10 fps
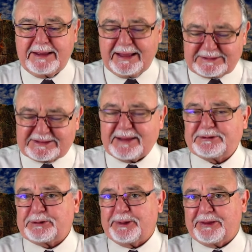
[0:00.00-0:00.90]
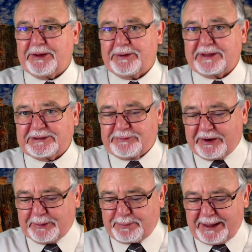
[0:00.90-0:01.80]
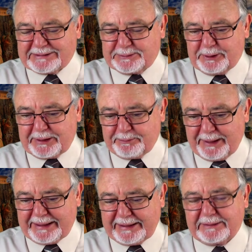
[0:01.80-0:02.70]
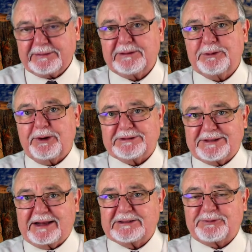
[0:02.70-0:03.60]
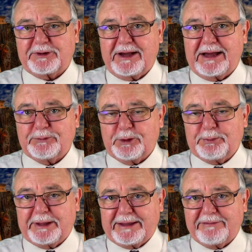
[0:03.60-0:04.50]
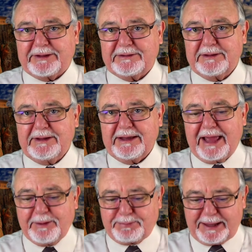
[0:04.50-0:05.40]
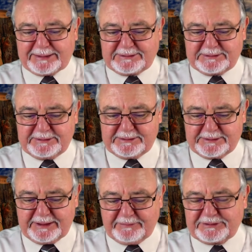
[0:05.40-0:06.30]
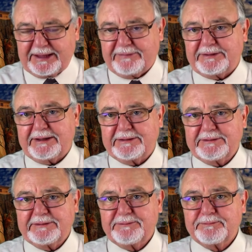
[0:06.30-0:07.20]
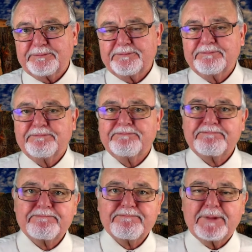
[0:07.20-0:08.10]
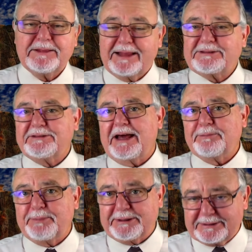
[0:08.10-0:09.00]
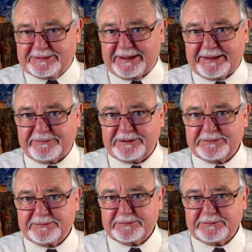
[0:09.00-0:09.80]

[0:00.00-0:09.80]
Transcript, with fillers: It seems to me, though, that it's very possible that many who are zealous for God will be given a place of safety. Let's not be deceived.